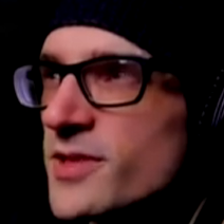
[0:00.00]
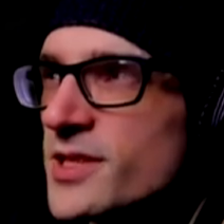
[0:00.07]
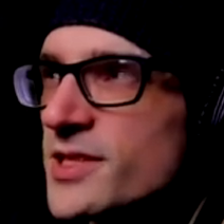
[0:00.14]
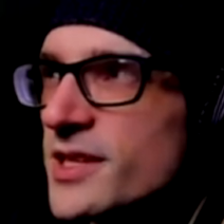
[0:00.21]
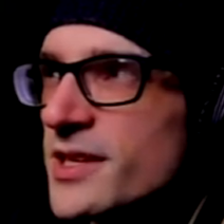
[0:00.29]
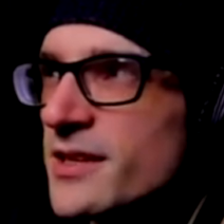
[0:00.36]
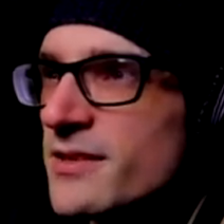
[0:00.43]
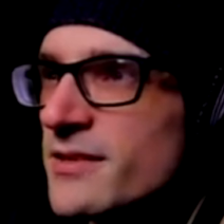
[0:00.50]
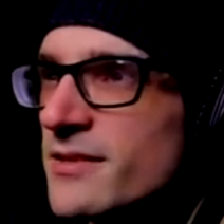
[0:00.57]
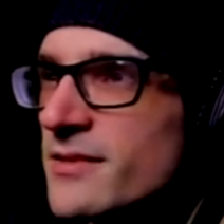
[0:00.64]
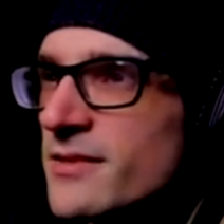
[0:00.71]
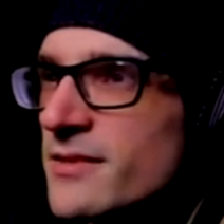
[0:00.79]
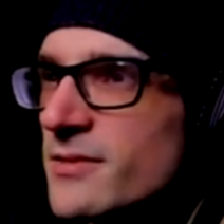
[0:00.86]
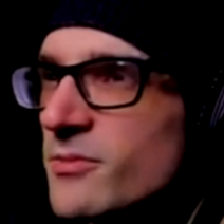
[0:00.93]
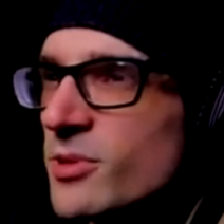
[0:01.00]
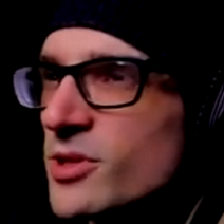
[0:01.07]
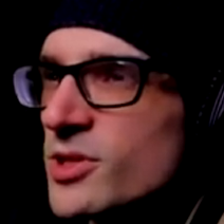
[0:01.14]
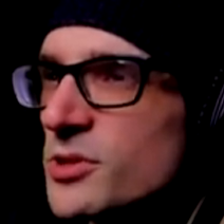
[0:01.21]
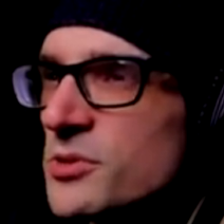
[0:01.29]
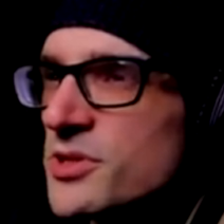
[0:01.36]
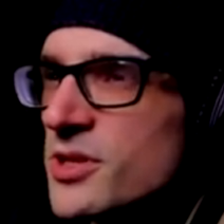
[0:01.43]
does it
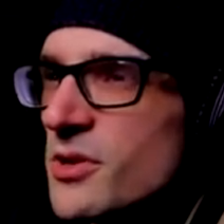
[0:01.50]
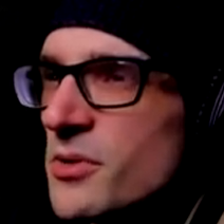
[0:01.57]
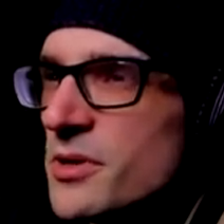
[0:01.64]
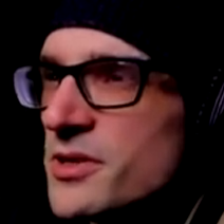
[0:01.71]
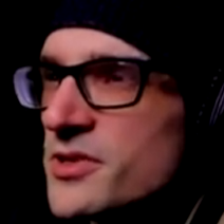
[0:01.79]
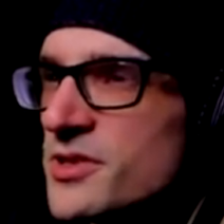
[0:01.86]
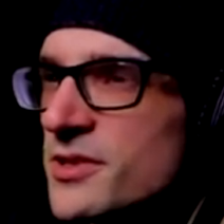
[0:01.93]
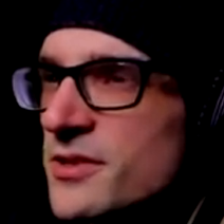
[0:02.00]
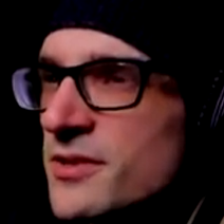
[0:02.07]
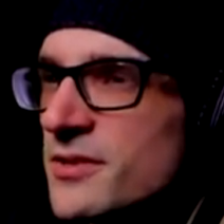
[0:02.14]
reduce the noise?